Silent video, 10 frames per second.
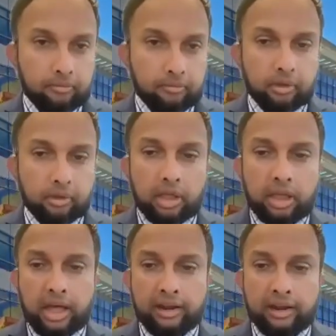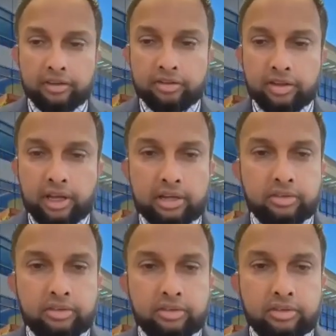And in this case,
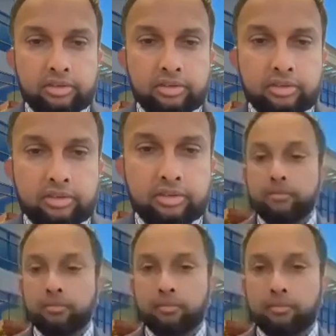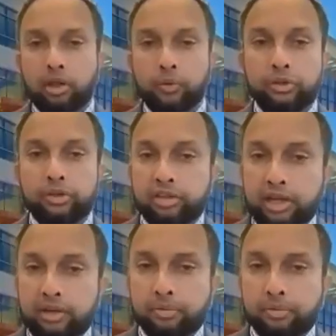we do the same
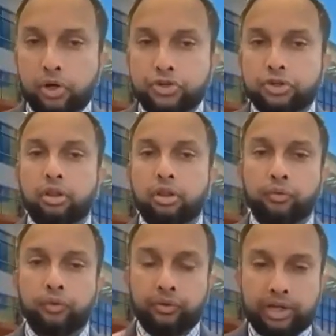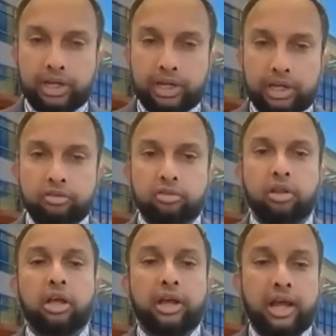approach, 3 readings,
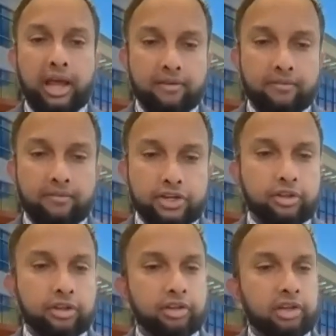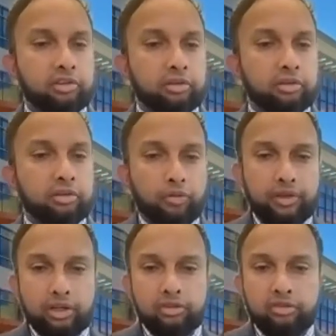an average. In this case, the portal
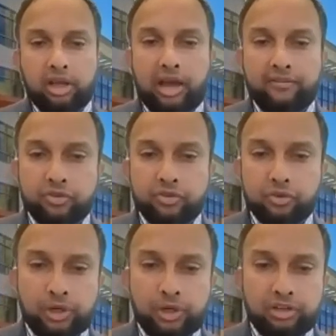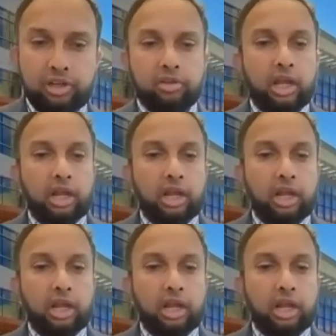venous average was 26.